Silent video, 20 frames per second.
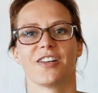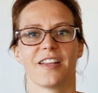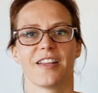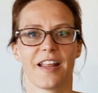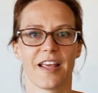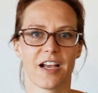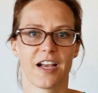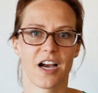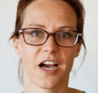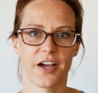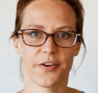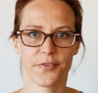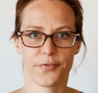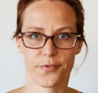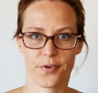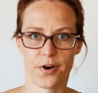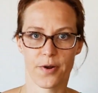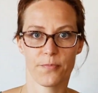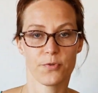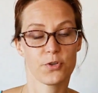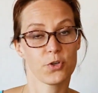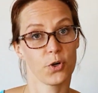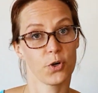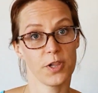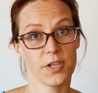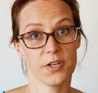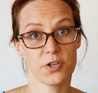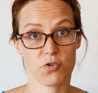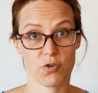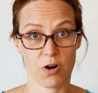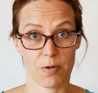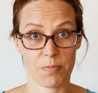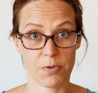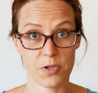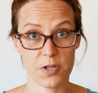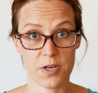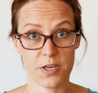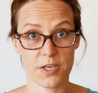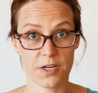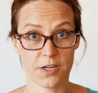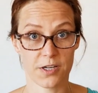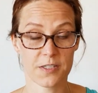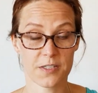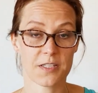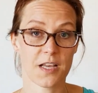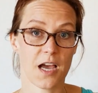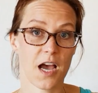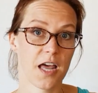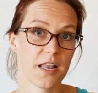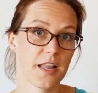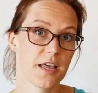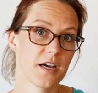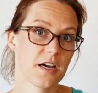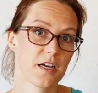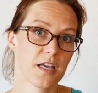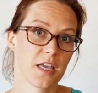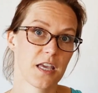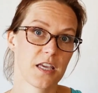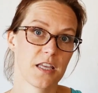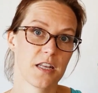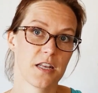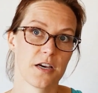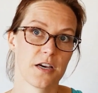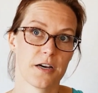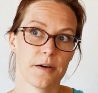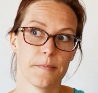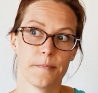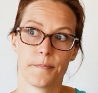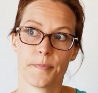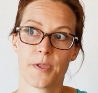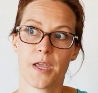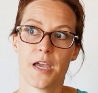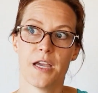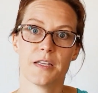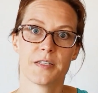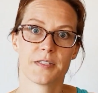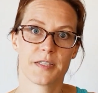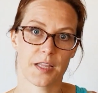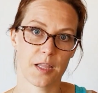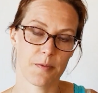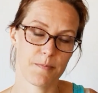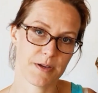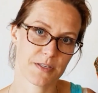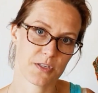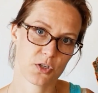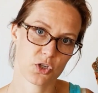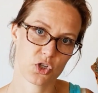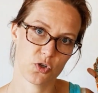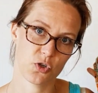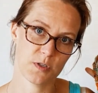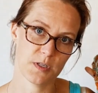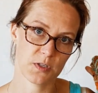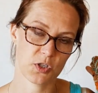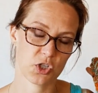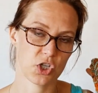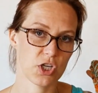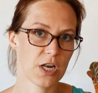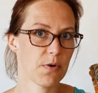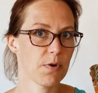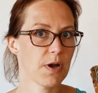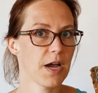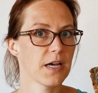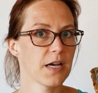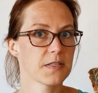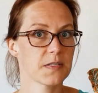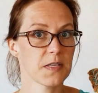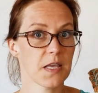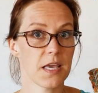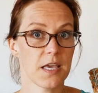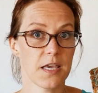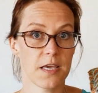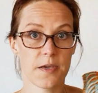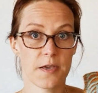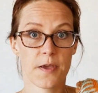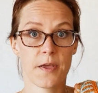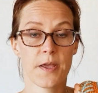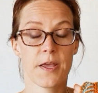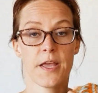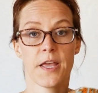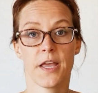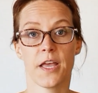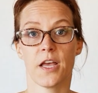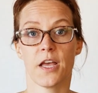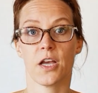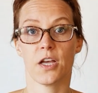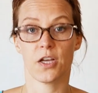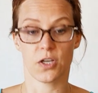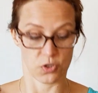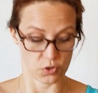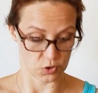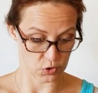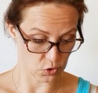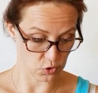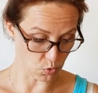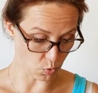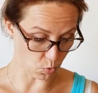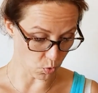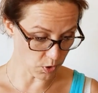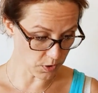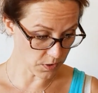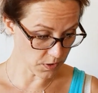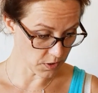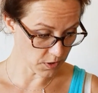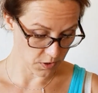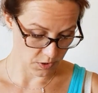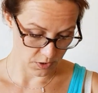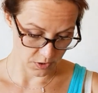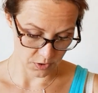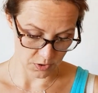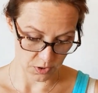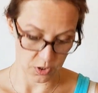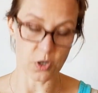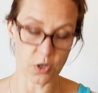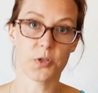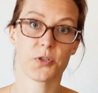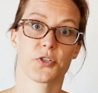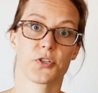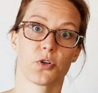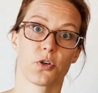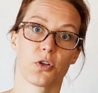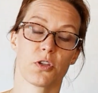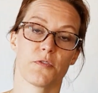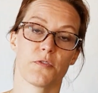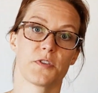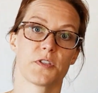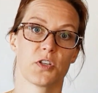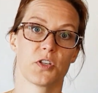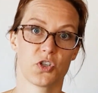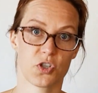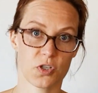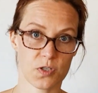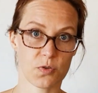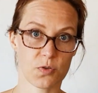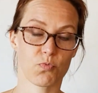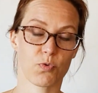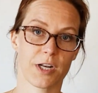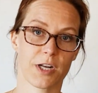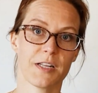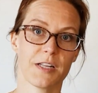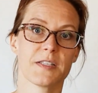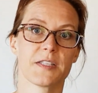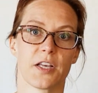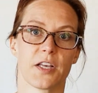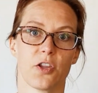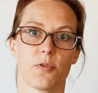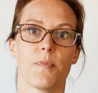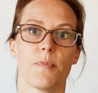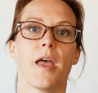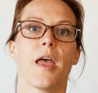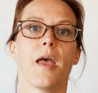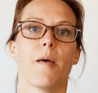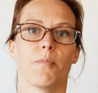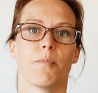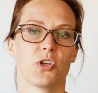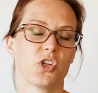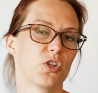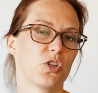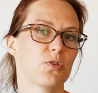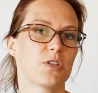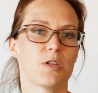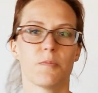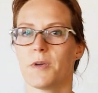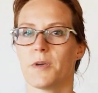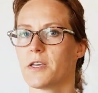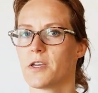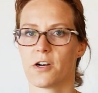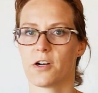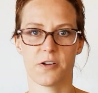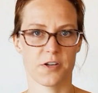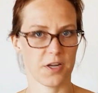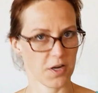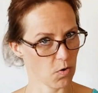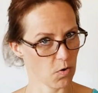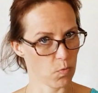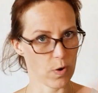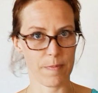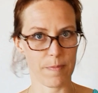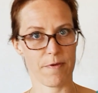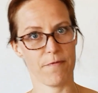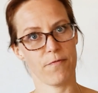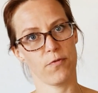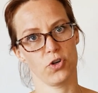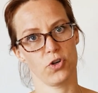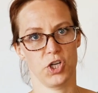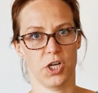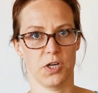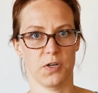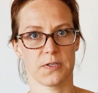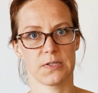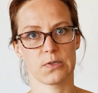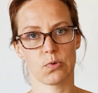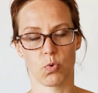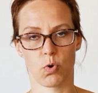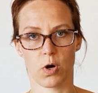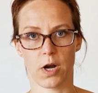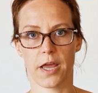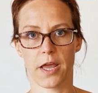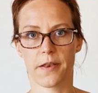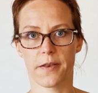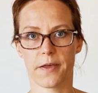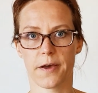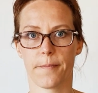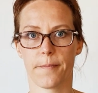that I got from Toil and Trouble Yarns, Anna in Salem, Massachusetts. She now has a store called Circle of Stitches right in Salem, but she used to be a yarn dyer way before she had a store. And